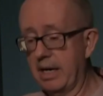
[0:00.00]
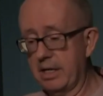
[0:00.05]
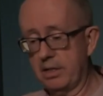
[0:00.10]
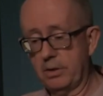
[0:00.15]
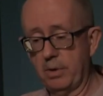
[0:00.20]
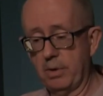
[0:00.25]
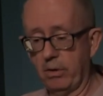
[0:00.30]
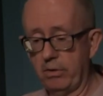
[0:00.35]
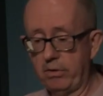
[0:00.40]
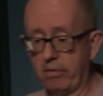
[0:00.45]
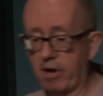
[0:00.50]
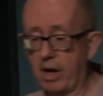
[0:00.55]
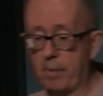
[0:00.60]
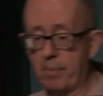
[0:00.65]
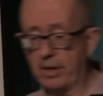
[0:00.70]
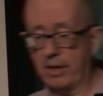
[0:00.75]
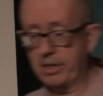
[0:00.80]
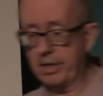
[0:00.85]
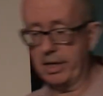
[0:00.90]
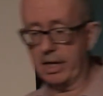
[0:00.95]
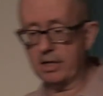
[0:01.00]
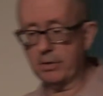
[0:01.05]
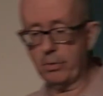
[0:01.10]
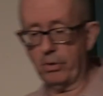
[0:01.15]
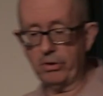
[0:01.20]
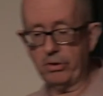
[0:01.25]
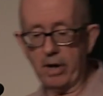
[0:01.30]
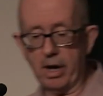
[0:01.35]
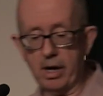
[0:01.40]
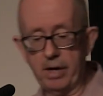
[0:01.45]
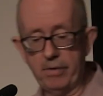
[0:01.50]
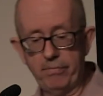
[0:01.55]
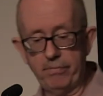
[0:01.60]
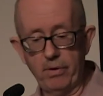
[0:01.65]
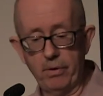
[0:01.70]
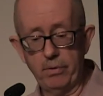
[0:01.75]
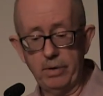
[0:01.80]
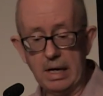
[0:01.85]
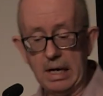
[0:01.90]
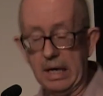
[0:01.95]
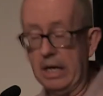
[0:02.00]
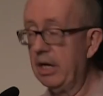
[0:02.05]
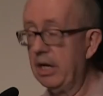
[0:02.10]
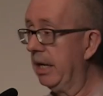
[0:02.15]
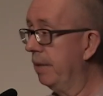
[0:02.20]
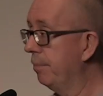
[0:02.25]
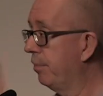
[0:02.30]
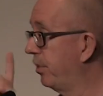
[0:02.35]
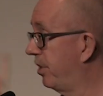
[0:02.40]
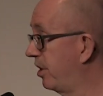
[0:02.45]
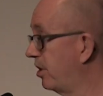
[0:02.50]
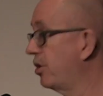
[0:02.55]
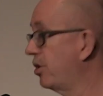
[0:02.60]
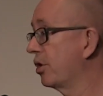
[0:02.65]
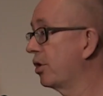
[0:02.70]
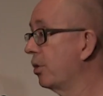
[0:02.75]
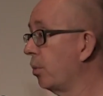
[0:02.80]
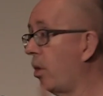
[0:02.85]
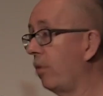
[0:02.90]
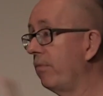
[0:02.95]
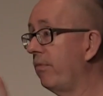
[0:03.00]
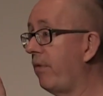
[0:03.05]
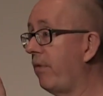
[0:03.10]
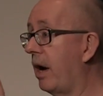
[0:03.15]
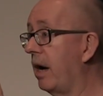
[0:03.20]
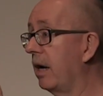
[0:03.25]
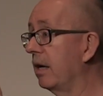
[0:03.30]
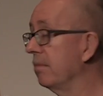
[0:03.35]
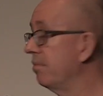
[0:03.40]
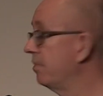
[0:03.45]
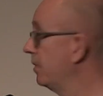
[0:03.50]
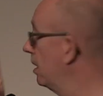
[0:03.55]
get to it on your iPad, you can get to it on your iPhone. But there's just the one file,